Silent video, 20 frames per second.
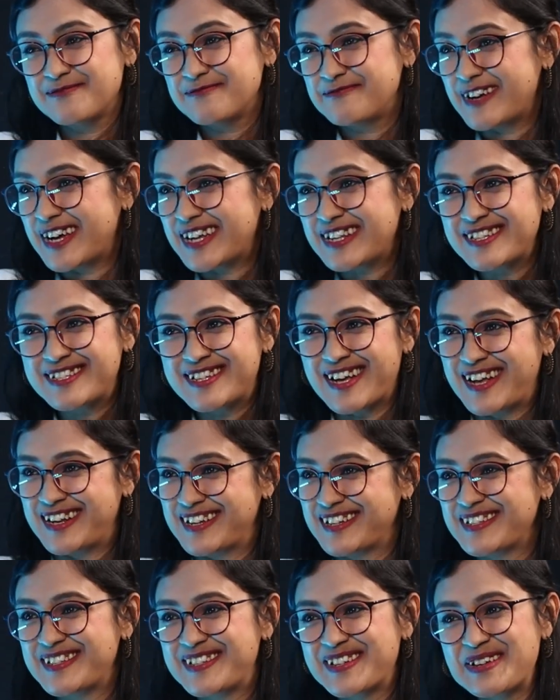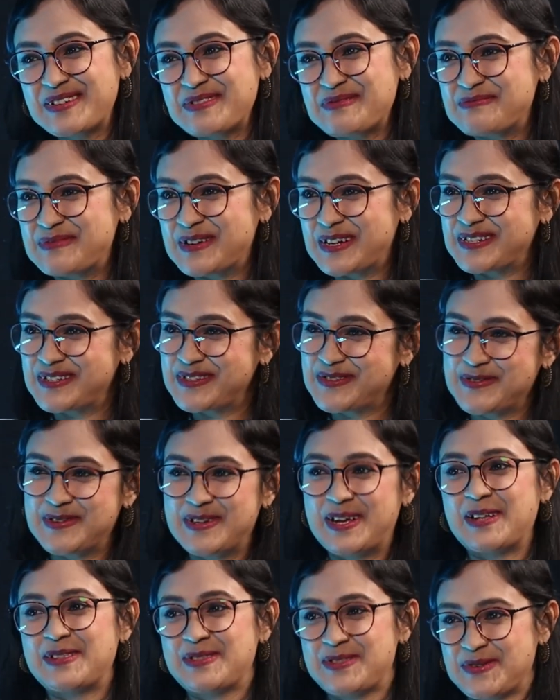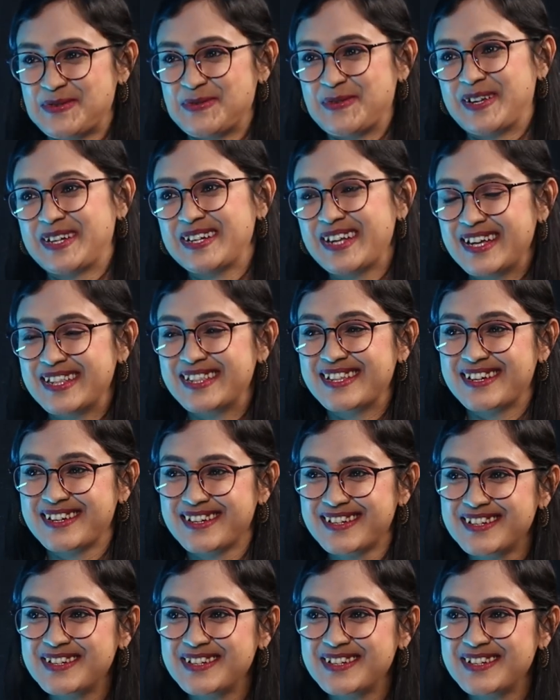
Very challenging, but you'll get through it, I think,